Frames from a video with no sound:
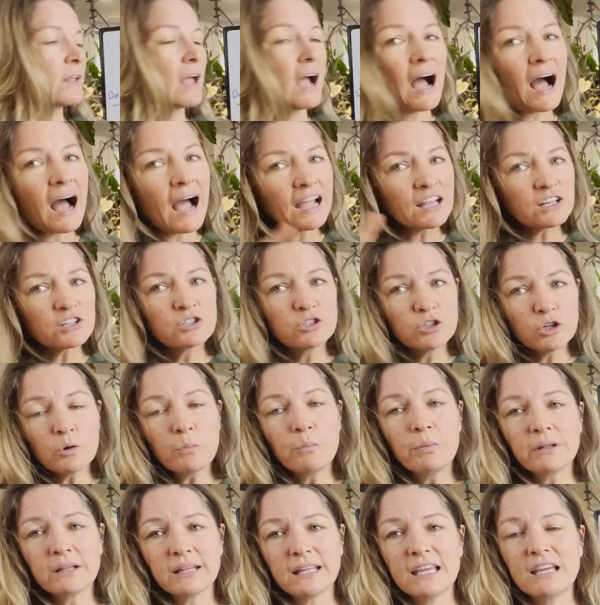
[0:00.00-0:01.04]
I do
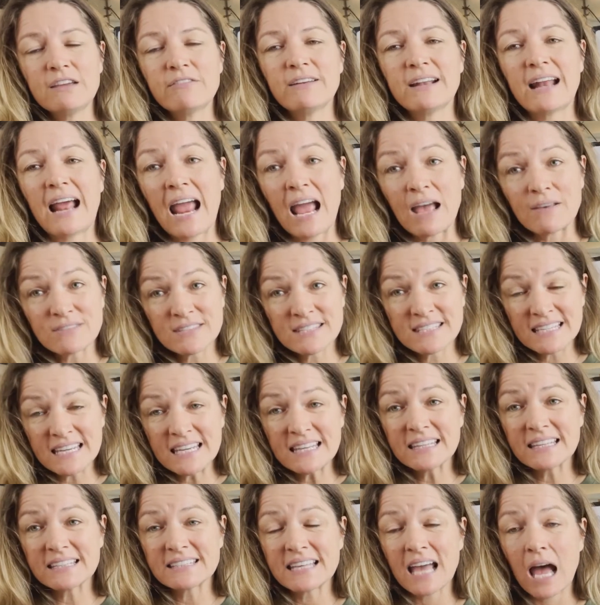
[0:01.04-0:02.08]
believe, and I have seen
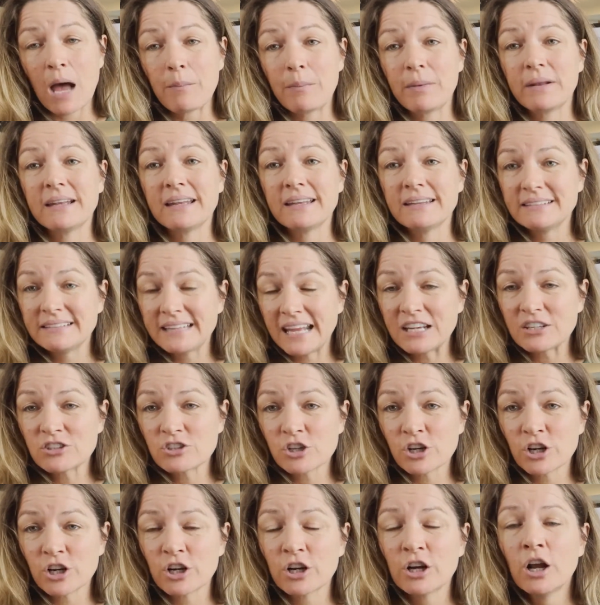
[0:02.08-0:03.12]
this happen in
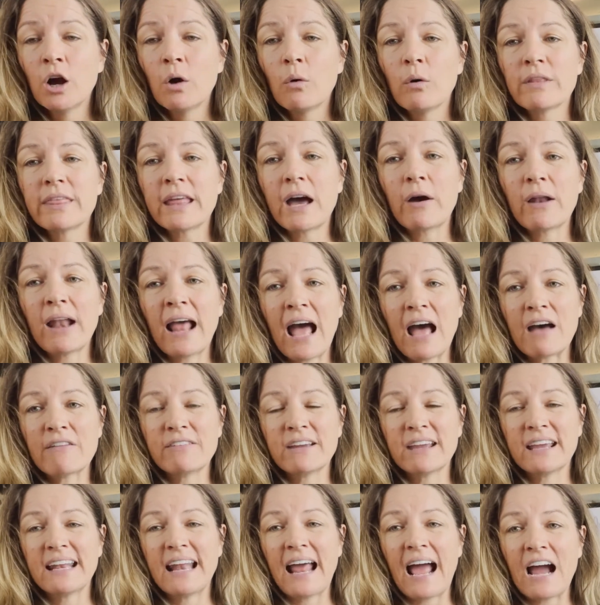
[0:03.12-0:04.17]
nature without
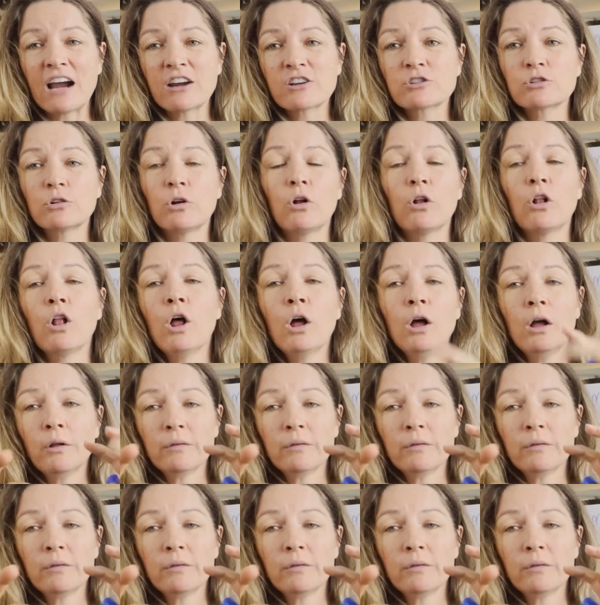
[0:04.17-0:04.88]
having an actual